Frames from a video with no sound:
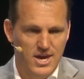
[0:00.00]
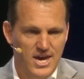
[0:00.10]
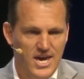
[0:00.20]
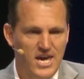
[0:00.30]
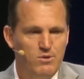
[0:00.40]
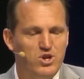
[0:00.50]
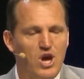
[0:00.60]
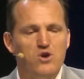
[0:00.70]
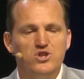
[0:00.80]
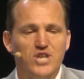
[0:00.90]
He would
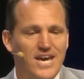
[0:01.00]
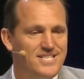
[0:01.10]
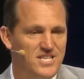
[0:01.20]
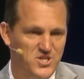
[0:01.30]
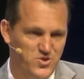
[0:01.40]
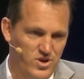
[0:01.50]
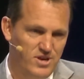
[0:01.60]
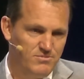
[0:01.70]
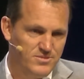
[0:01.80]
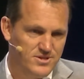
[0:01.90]
go chase his
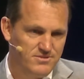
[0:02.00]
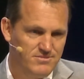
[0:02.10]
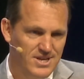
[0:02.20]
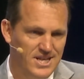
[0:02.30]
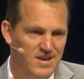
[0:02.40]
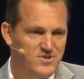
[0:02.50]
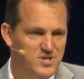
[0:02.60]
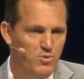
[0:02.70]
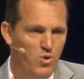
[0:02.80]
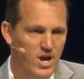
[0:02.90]
dreams. He left a
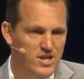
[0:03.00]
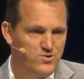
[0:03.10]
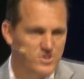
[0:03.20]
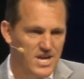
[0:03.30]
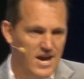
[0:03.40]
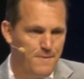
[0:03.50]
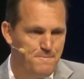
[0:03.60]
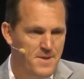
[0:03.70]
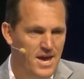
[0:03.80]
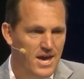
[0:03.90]
small country town.
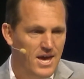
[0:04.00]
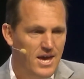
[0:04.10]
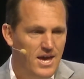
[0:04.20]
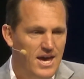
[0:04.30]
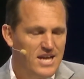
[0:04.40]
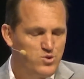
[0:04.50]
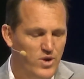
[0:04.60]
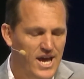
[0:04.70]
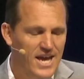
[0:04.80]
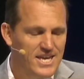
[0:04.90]
At
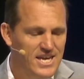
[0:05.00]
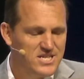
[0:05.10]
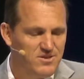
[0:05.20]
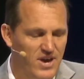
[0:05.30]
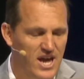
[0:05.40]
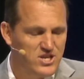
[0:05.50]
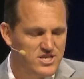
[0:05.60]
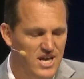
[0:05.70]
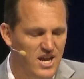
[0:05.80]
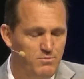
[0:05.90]
28 years of age, he
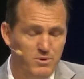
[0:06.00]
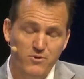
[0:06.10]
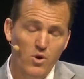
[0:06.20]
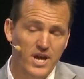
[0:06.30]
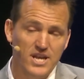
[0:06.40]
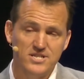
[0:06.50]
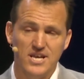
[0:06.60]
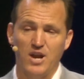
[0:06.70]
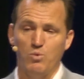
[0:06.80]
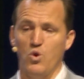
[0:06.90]
started
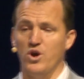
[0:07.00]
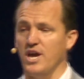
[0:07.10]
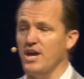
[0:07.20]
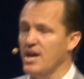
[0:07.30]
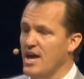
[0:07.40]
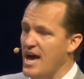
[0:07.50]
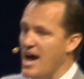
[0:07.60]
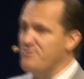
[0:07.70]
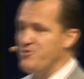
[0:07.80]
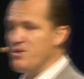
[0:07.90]
working for the